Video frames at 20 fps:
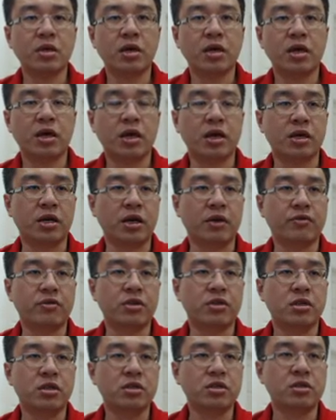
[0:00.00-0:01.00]
and after
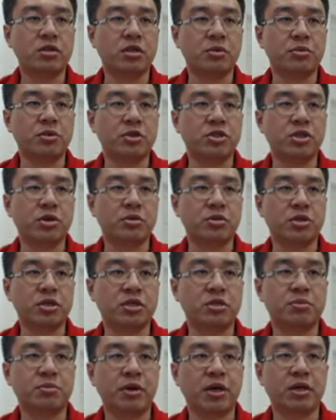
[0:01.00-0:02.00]
this the bishop
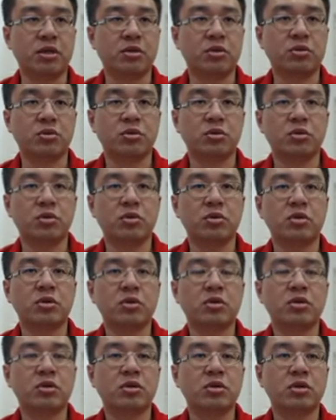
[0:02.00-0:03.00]
just back to
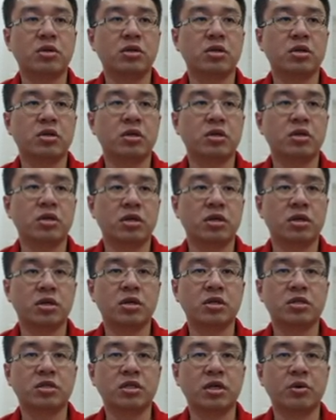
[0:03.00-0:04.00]

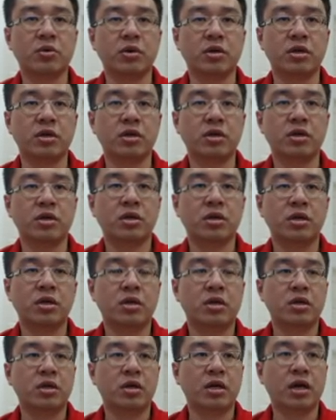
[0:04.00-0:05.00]
e7,
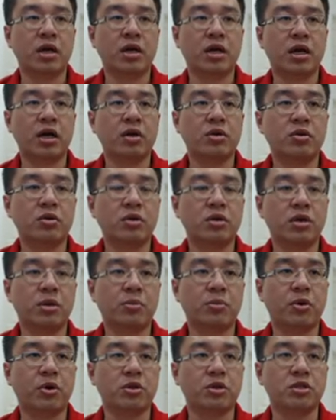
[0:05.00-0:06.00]
and now the
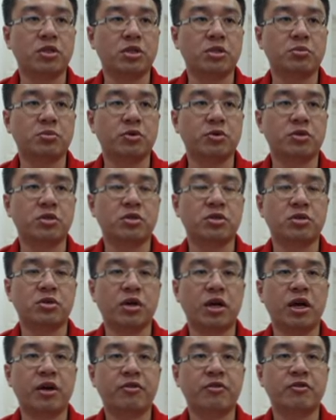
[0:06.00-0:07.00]
pawn just push to
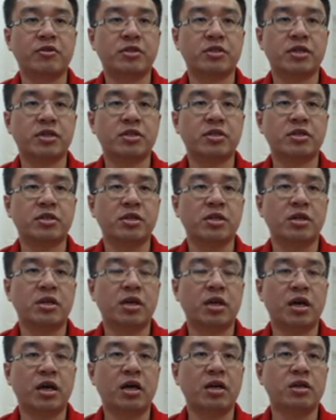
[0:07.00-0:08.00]
f6
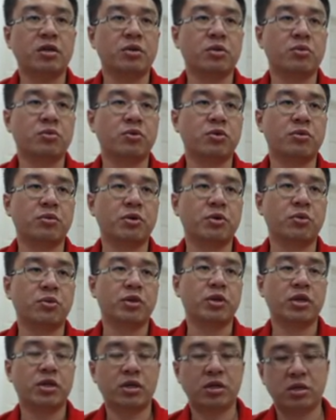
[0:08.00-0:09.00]
and will be
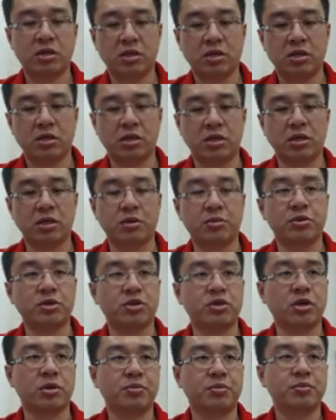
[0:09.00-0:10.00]
winning the
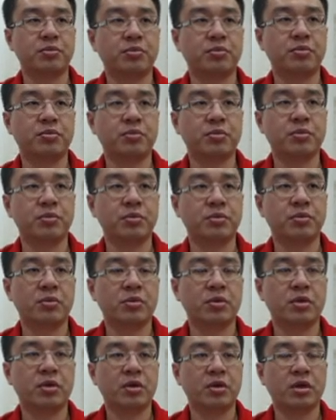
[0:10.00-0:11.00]
bishop,
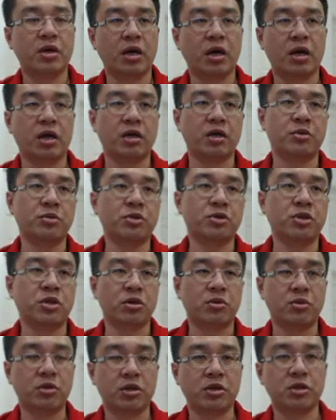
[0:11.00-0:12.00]
and the
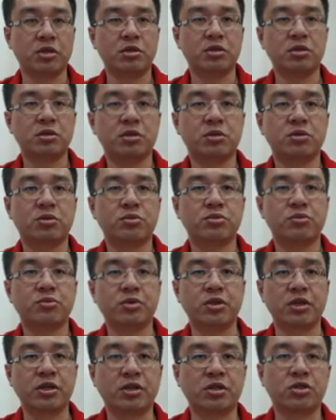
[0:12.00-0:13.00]
bishop is
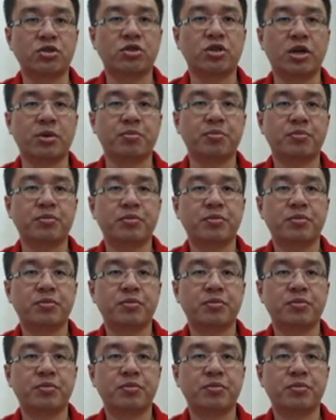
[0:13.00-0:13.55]
being trapped.